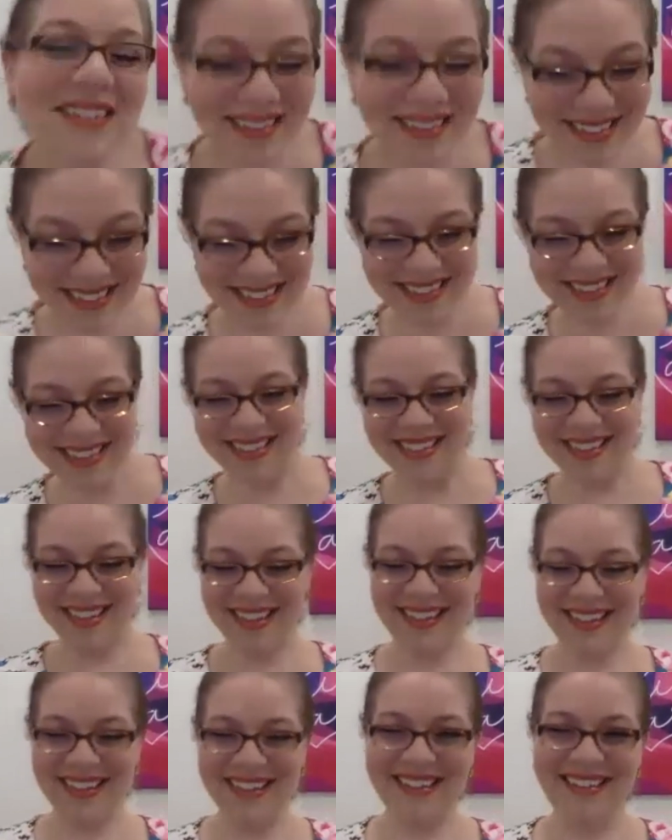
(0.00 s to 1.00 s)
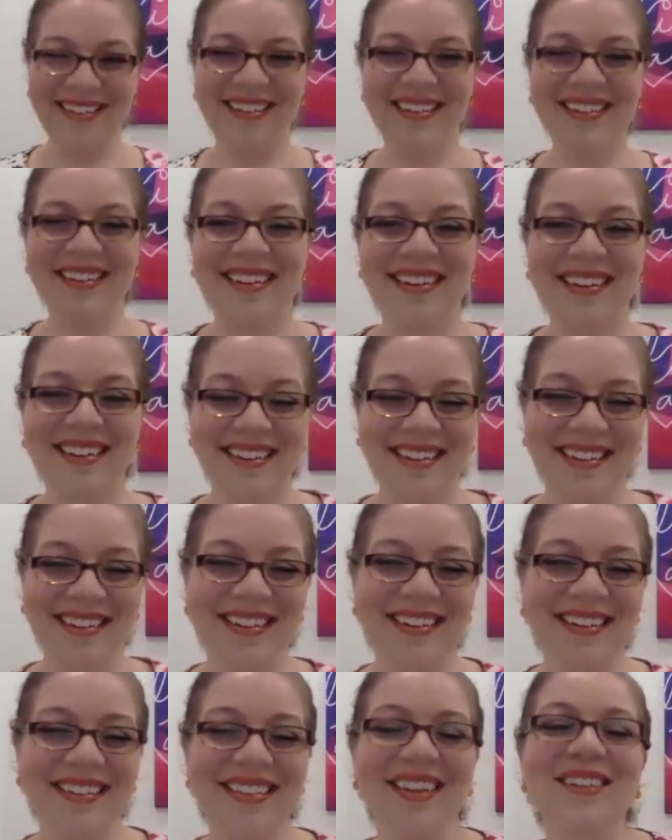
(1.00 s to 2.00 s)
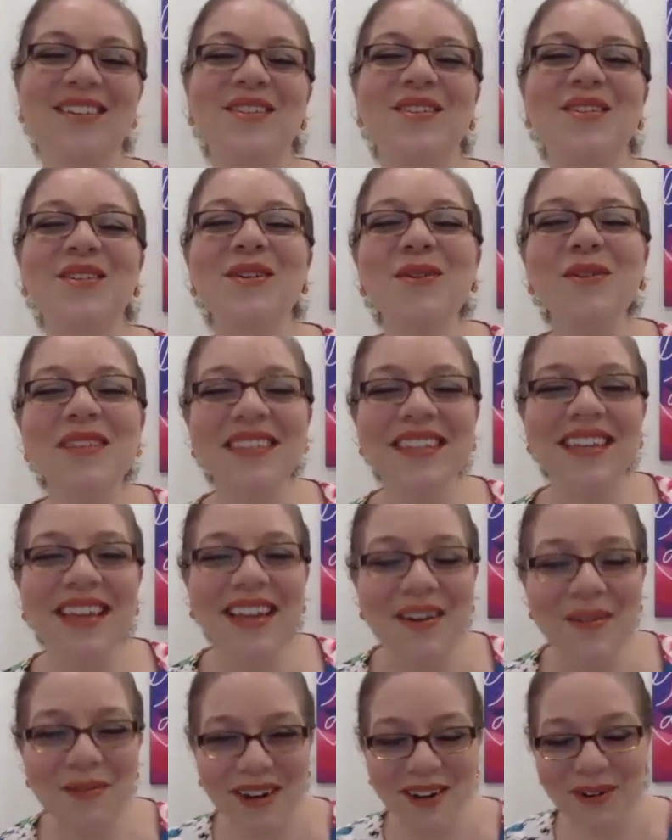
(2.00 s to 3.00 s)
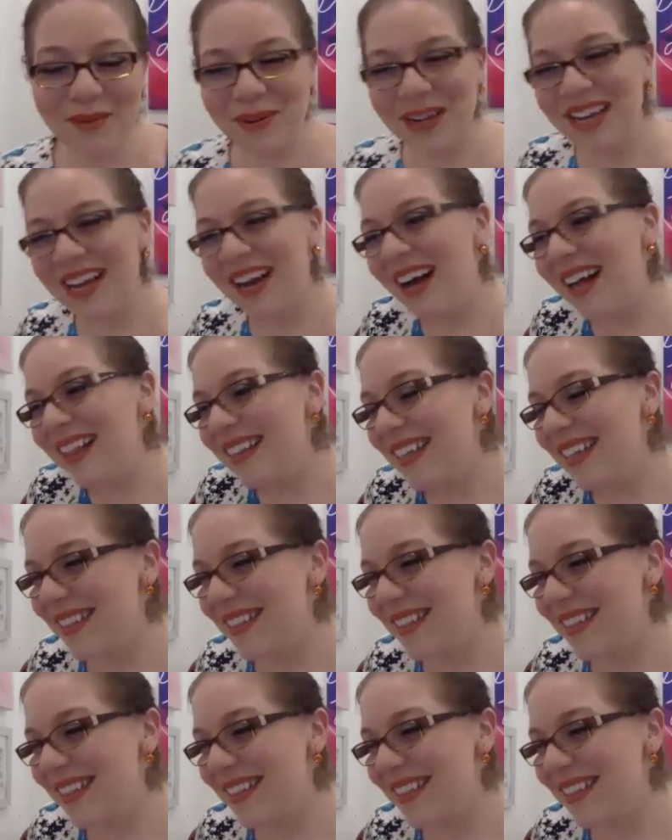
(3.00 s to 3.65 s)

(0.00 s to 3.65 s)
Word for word: Hey, boo. The juicy, what do we call it?